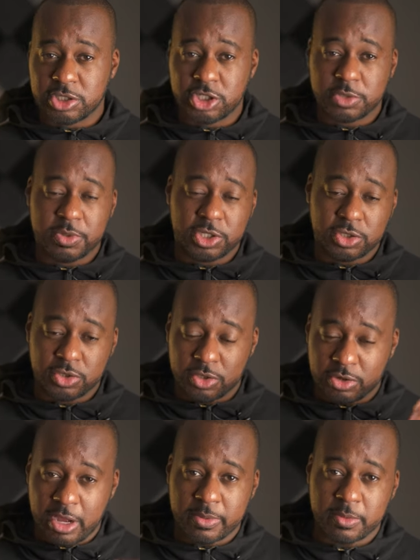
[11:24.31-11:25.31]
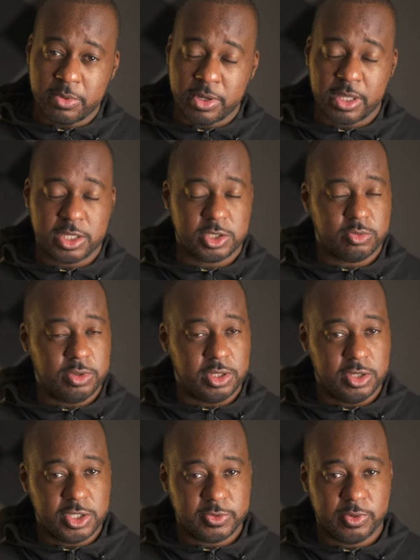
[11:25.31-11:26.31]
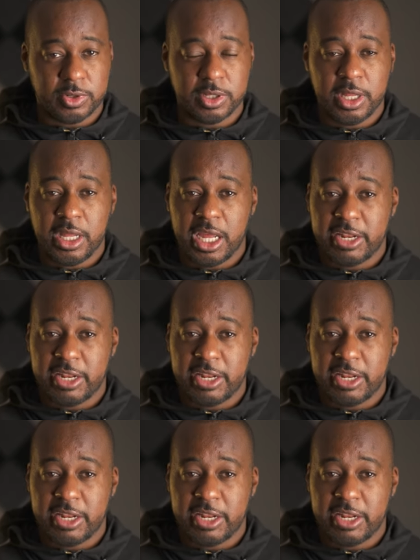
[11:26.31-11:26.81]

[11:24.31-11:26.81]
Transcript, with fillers: just make sure to grab the book, it's really useful,